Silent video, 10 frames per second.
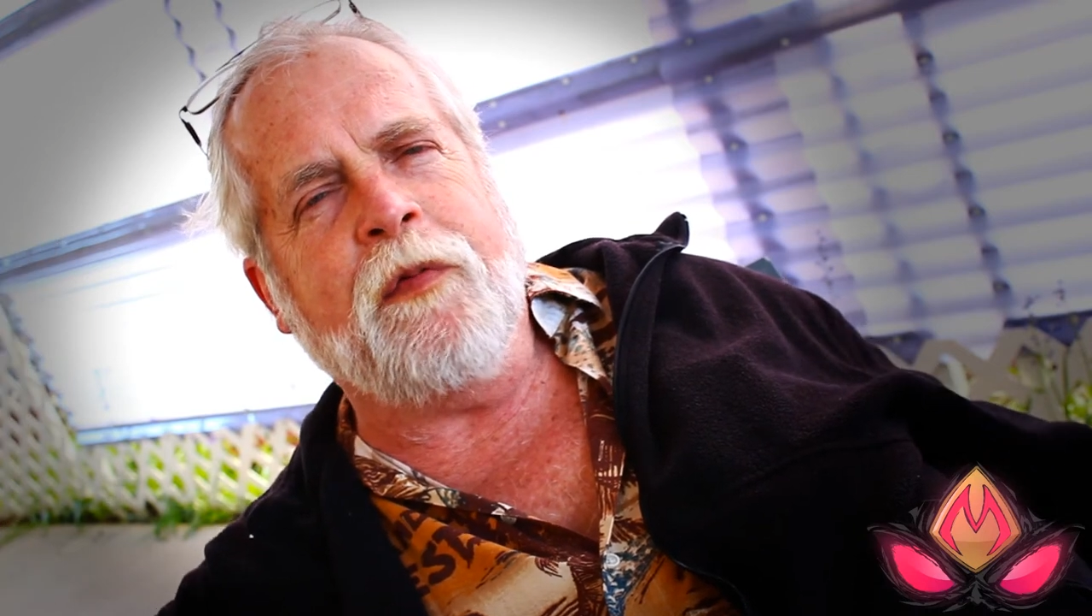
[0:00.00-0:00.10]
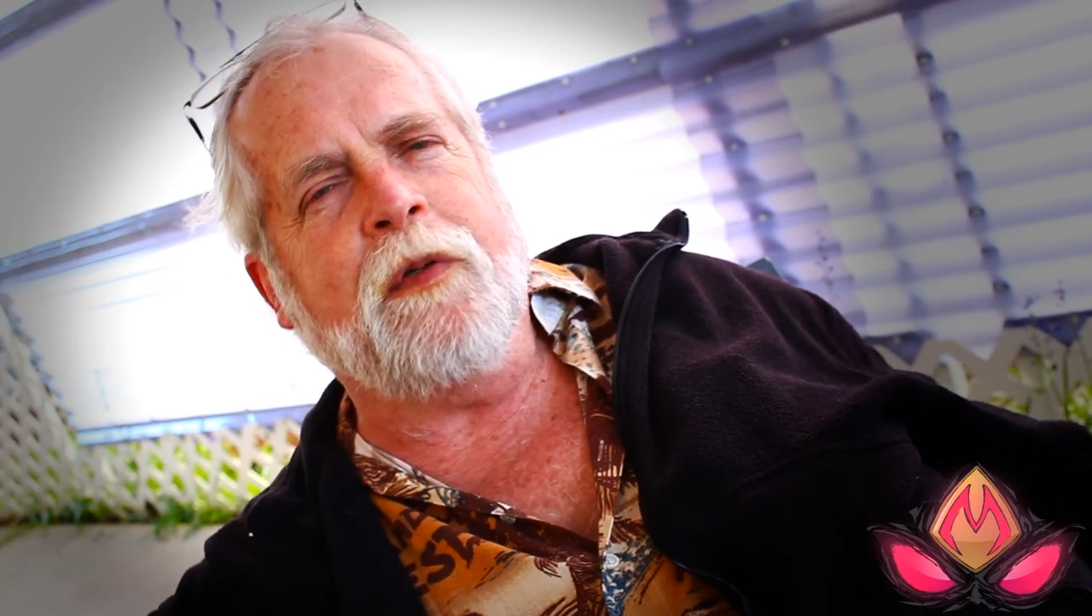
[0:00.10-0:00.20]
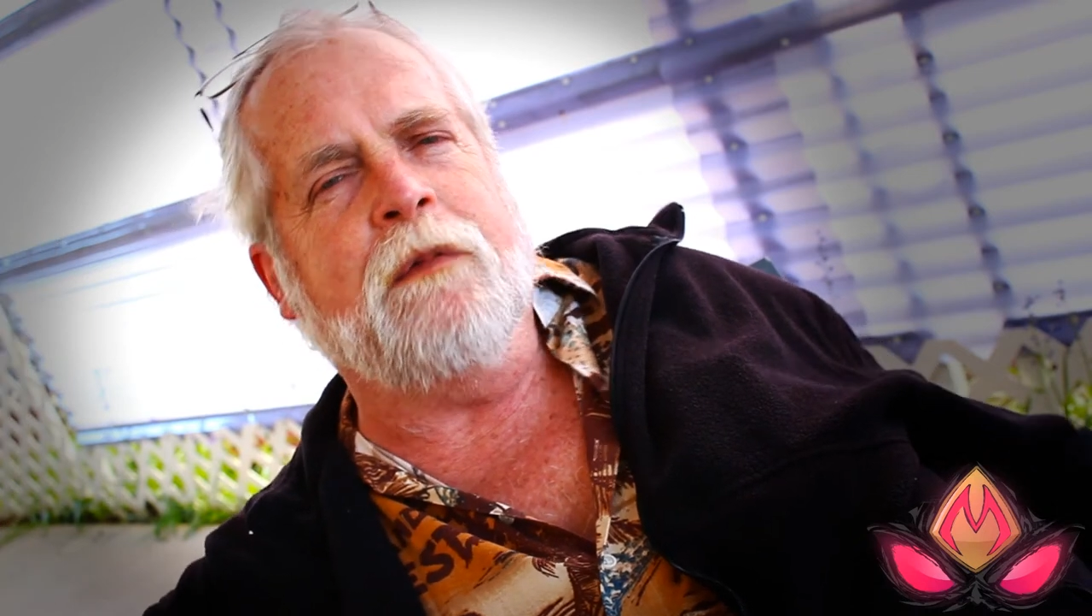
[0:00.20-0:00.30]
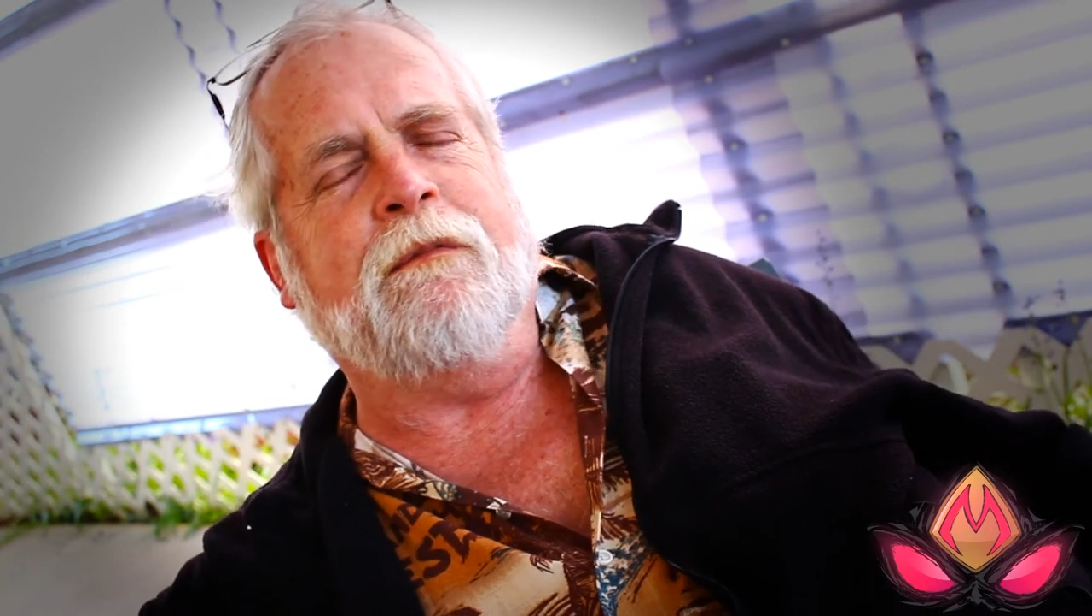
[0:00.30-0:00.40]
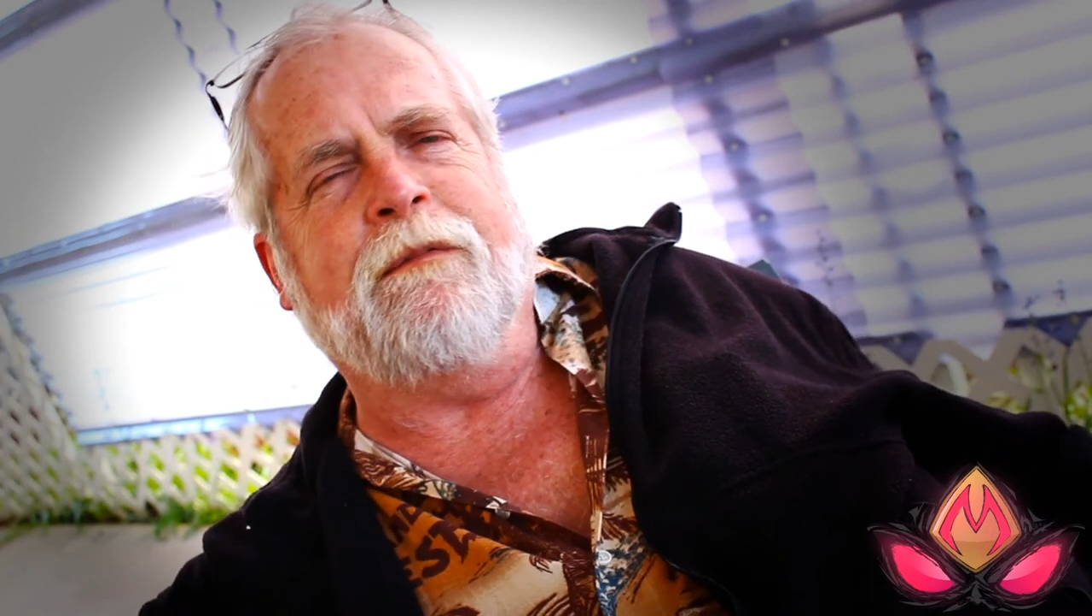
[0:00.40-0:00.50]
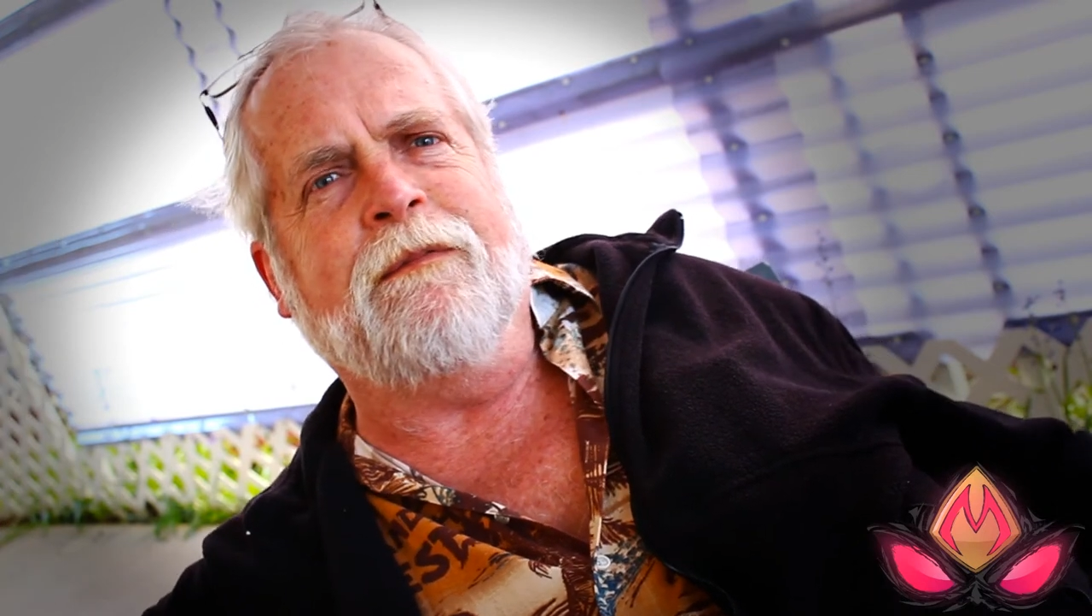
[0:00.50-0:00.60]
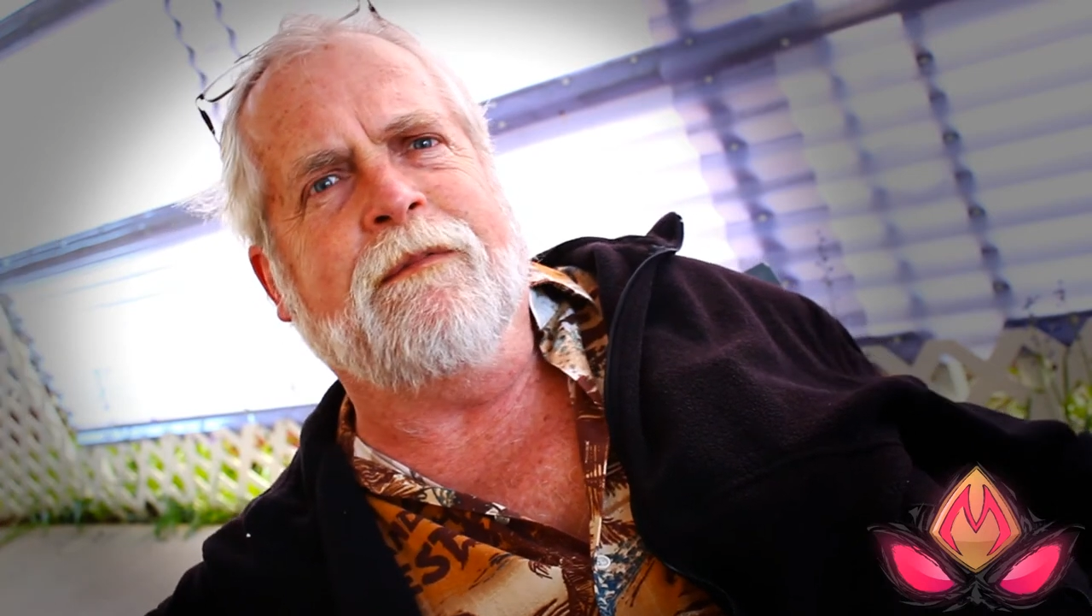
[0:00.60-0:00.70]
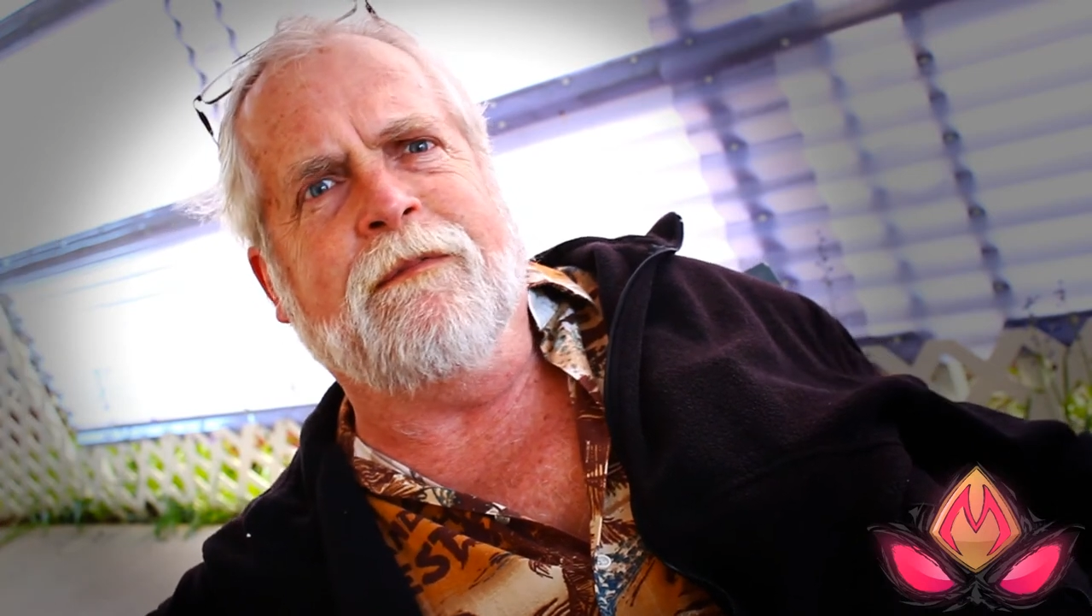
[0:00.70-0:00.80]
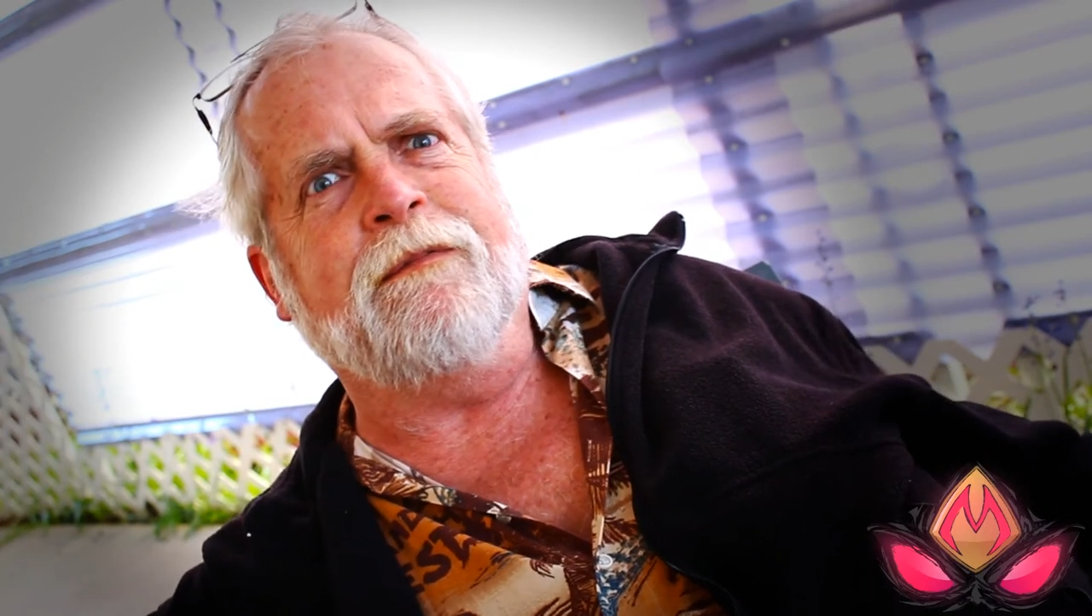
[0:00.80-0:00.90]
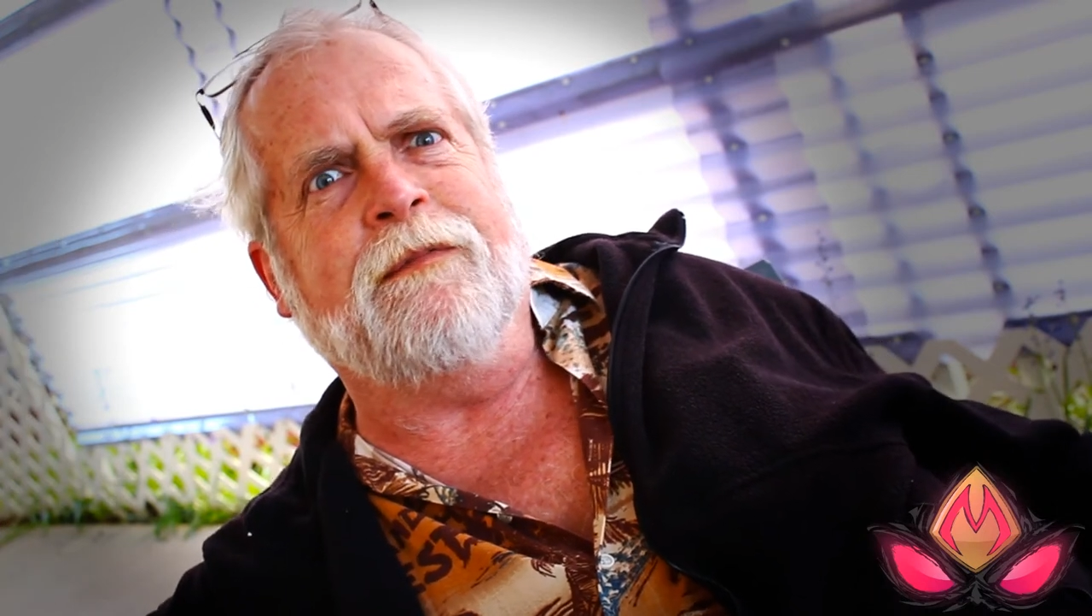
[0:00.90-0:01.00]
even
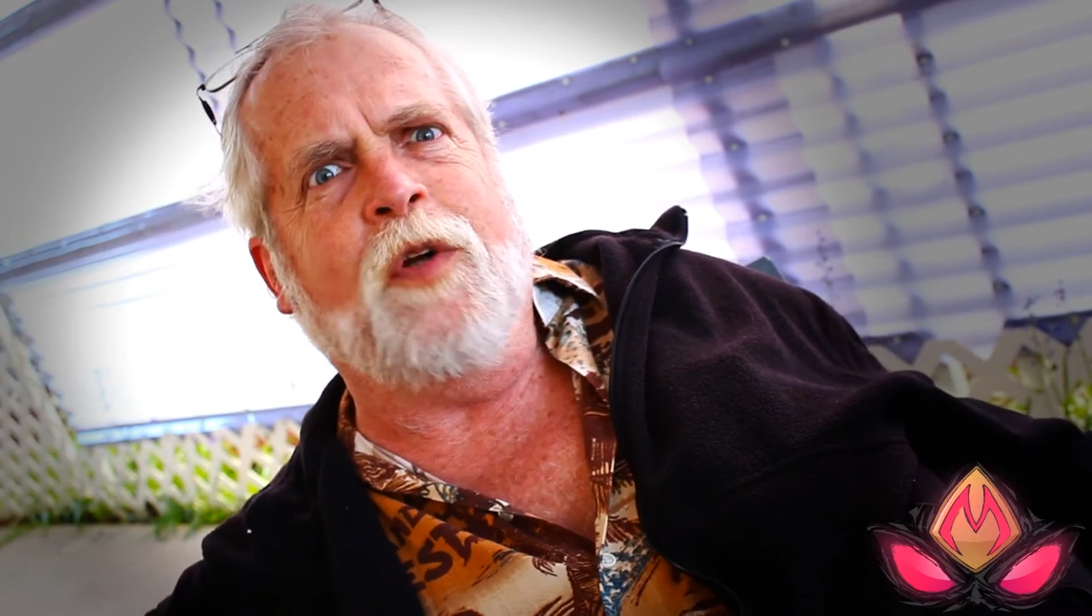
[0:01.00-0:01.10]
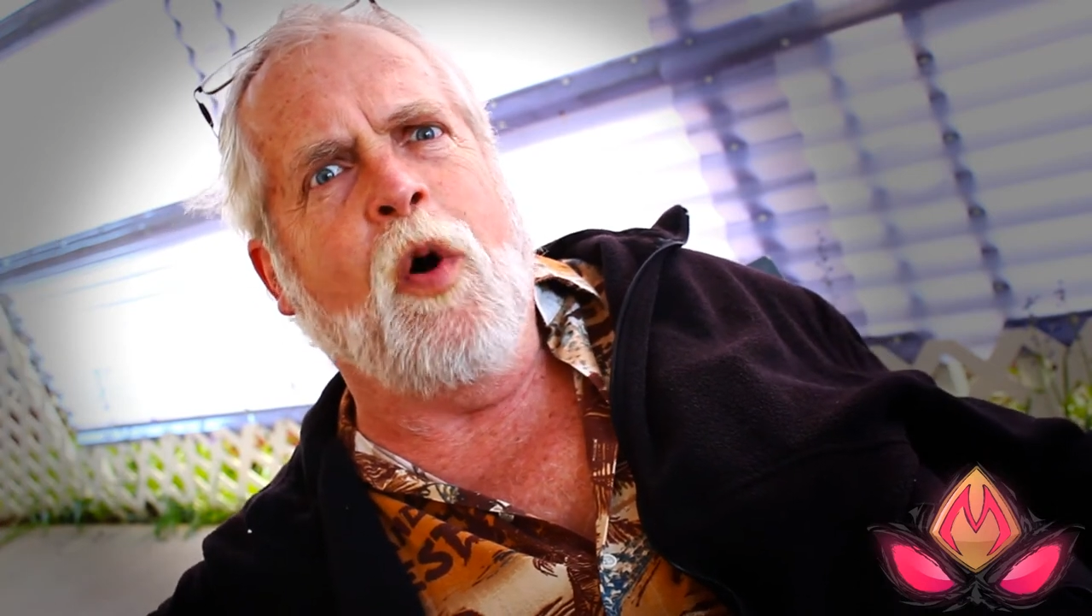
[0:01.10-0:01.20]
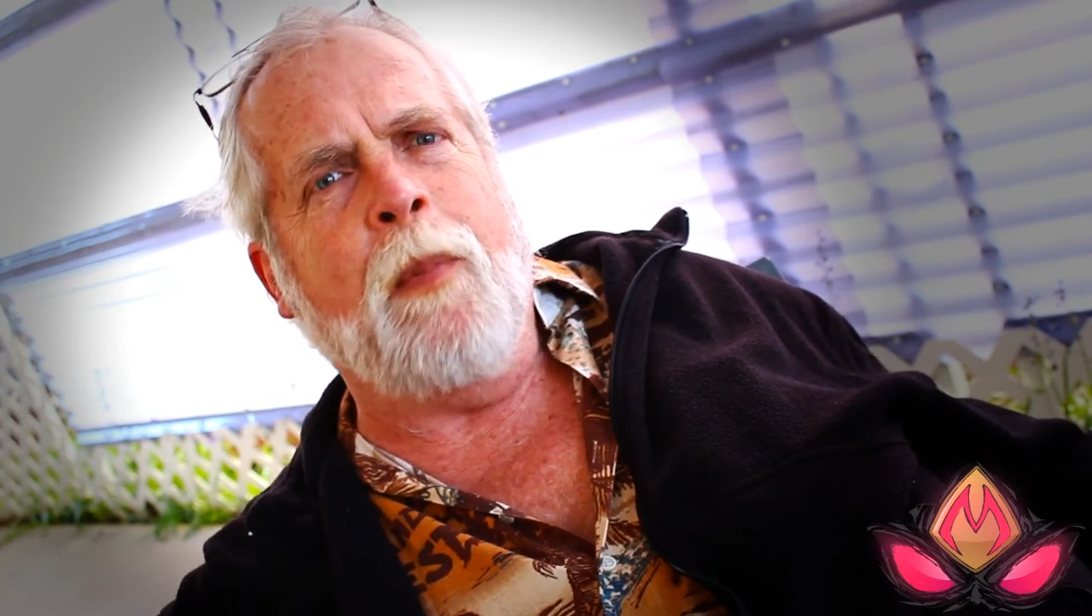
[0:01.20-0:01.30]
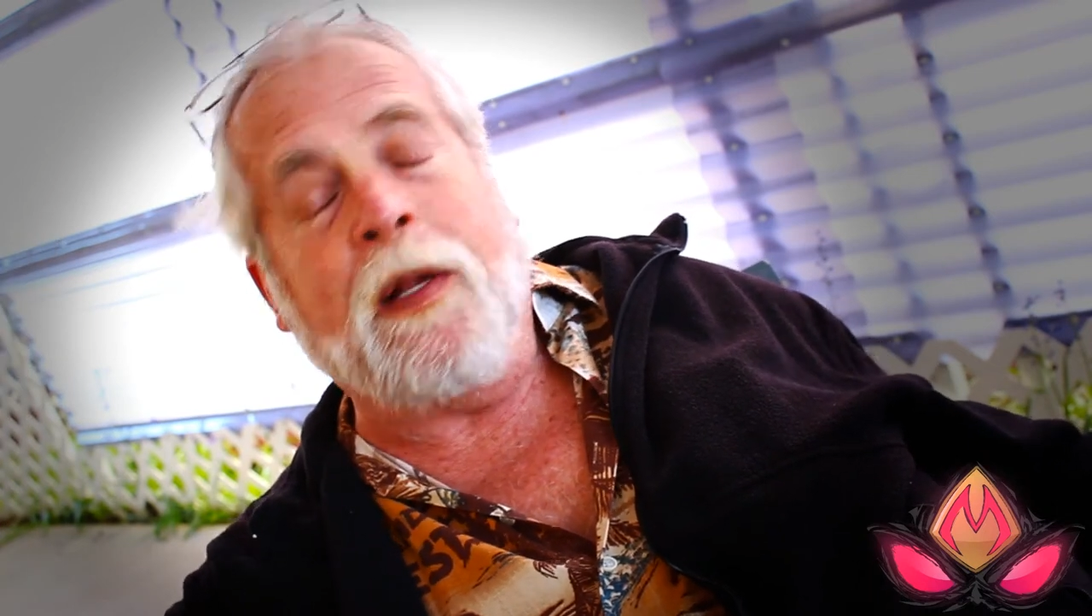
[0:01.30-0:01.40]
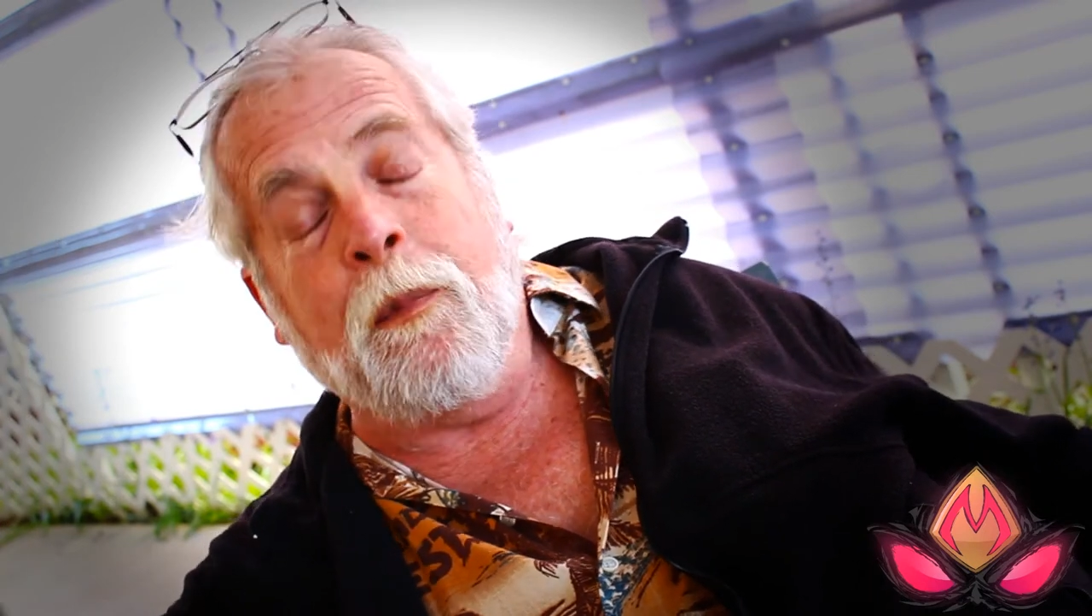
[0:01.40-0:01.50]
know about.